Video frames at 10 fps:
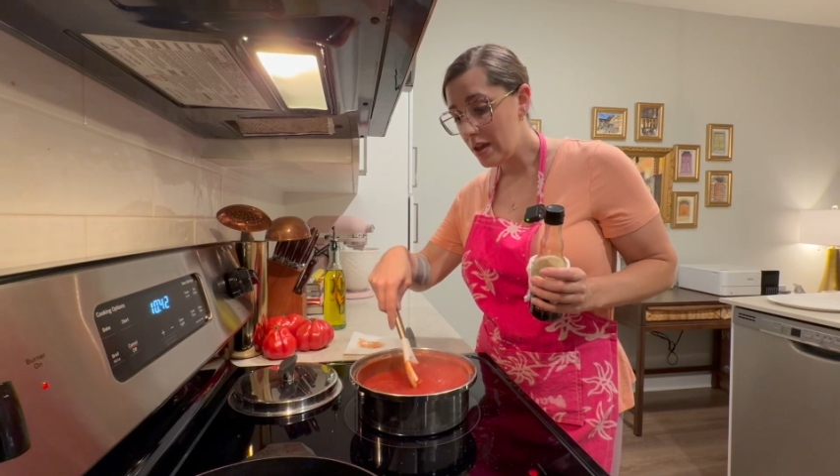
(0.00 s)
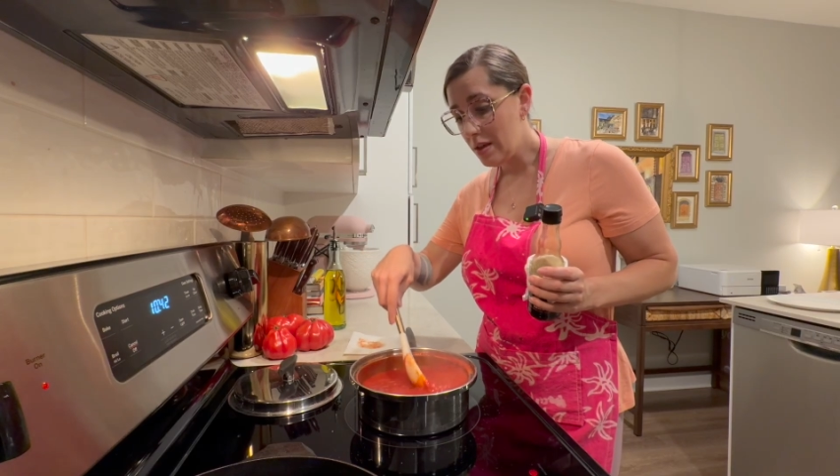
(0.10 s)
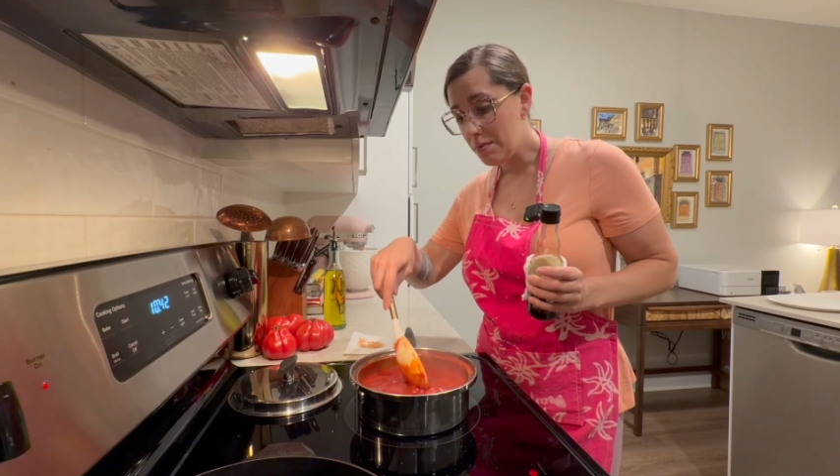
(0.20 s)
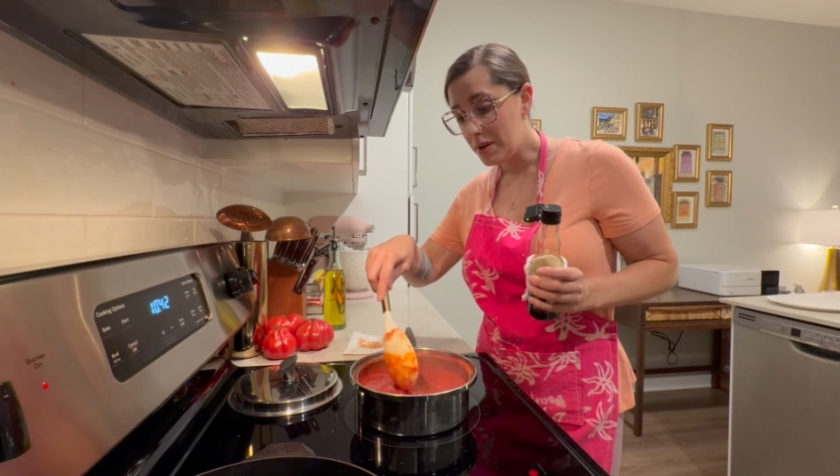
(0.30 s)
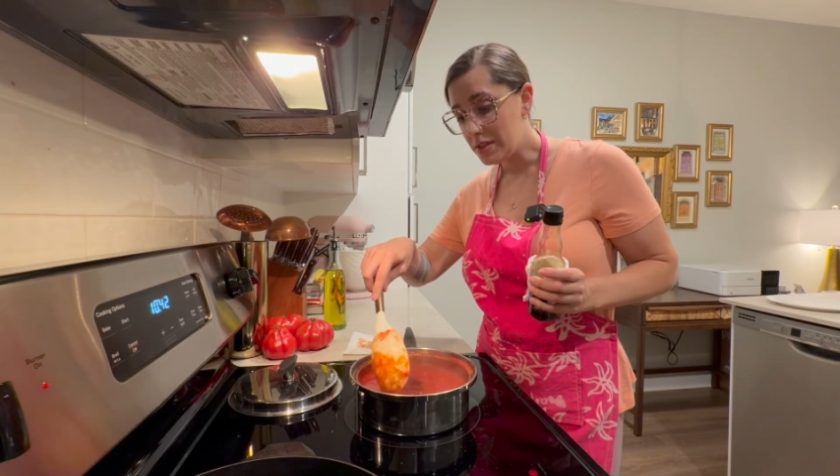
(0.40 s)

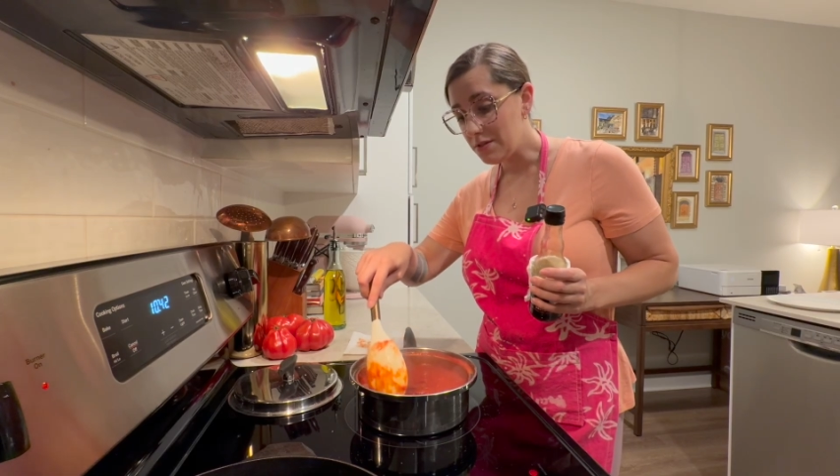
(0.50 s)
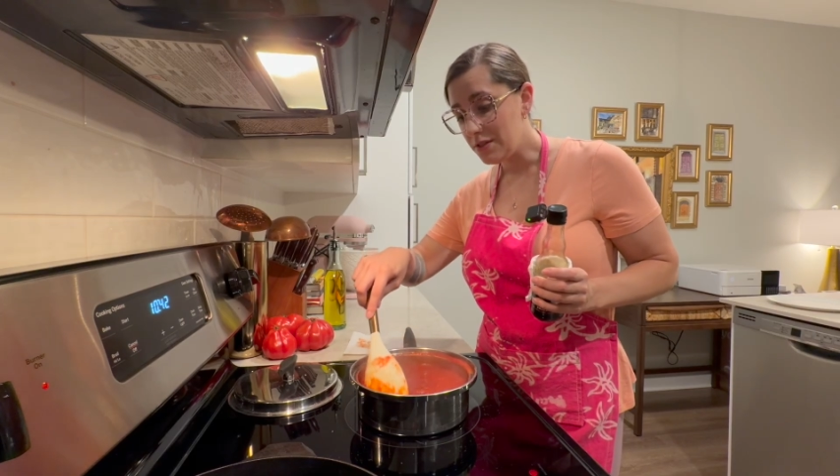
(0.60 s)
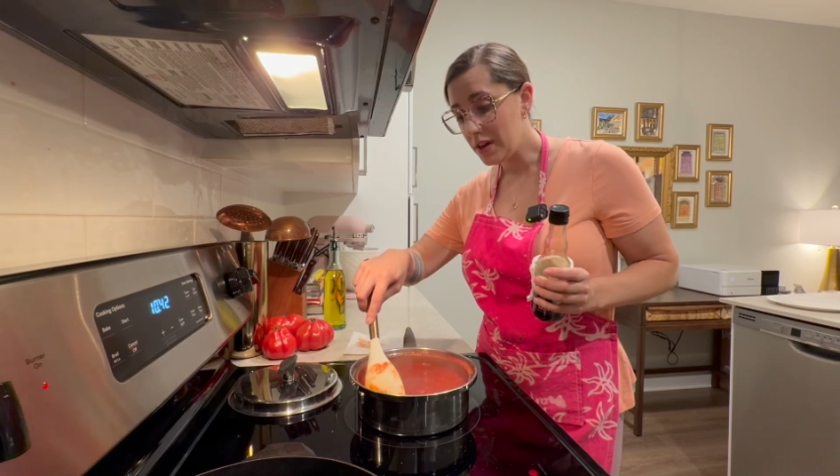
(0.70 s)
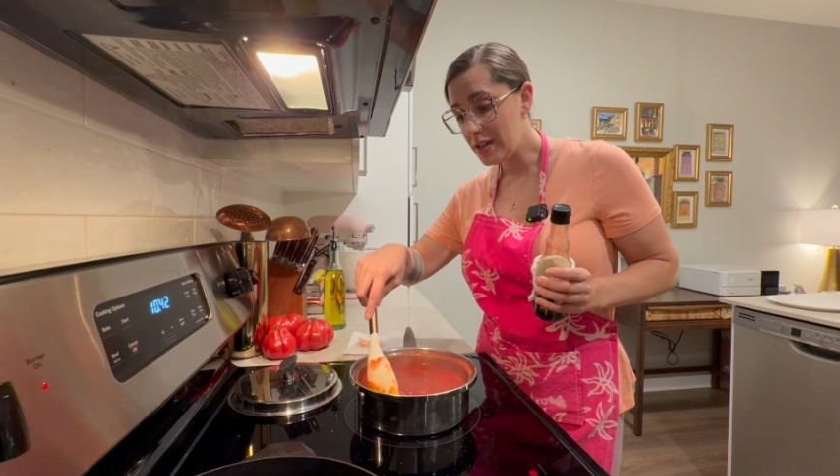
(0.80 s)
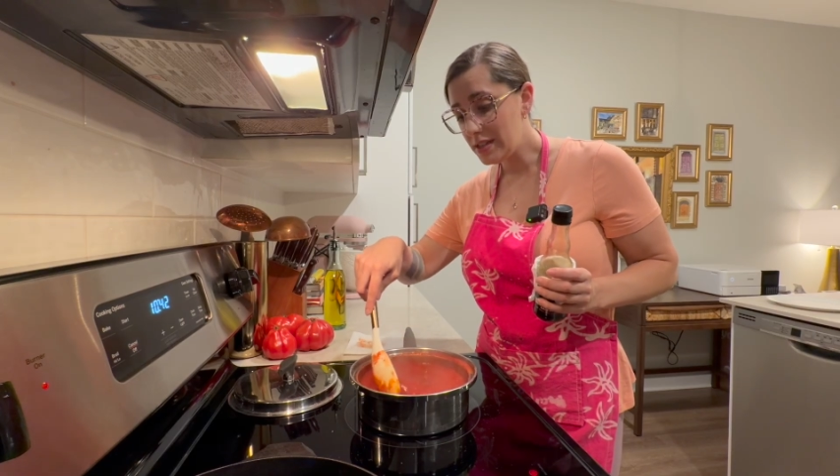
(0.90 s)
but it's
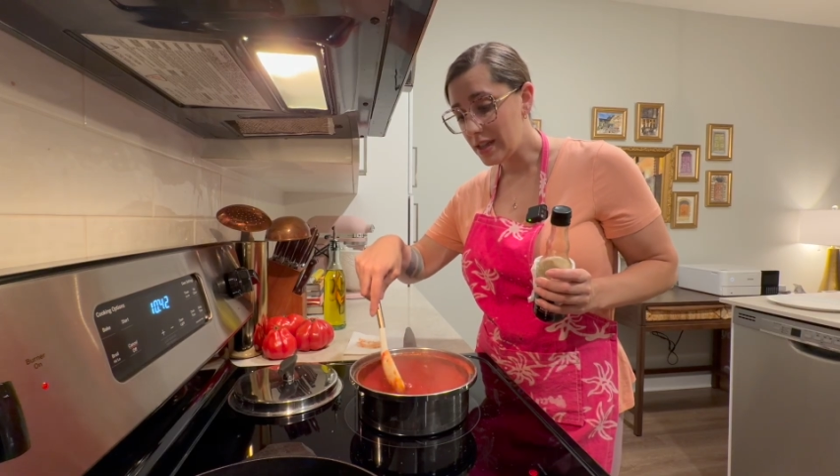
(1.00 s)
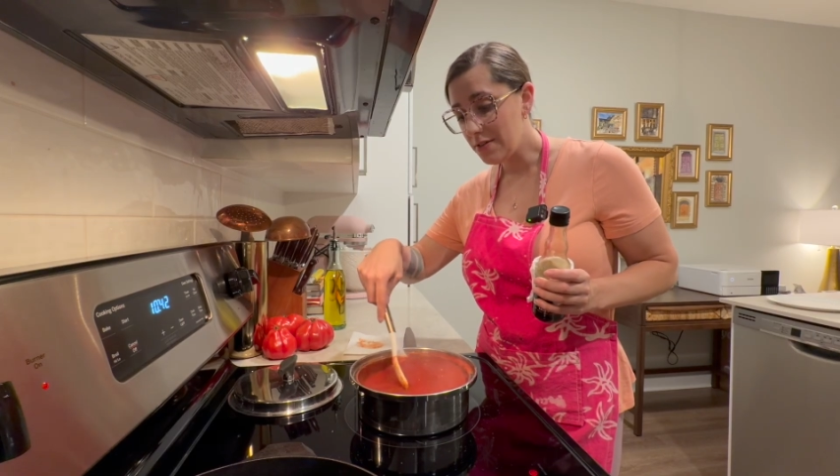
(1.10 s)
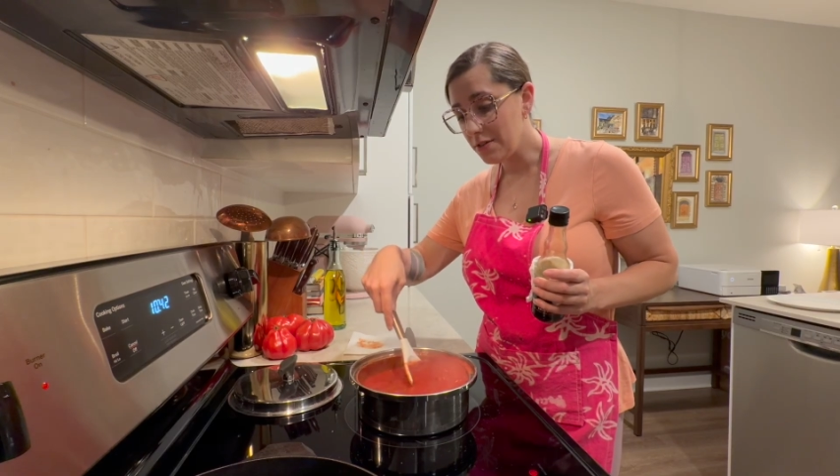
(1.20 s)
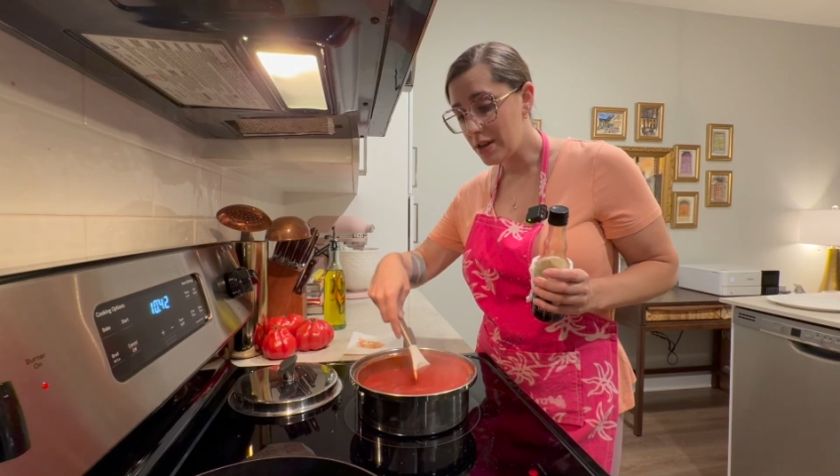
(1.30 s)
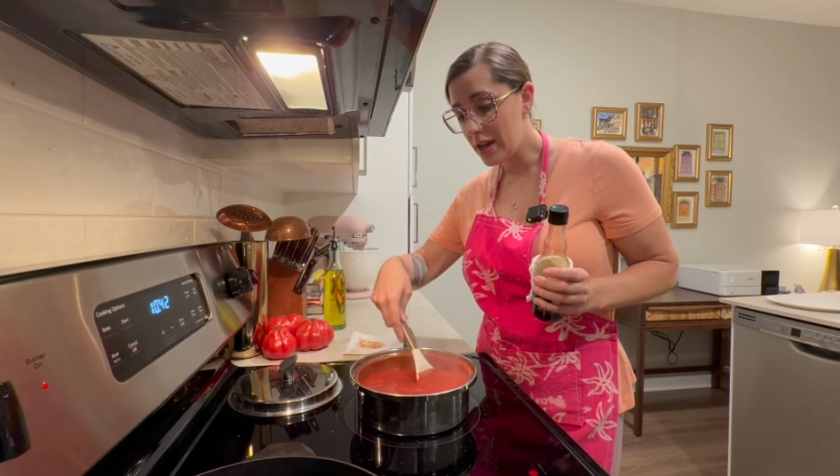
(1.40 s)
very savory,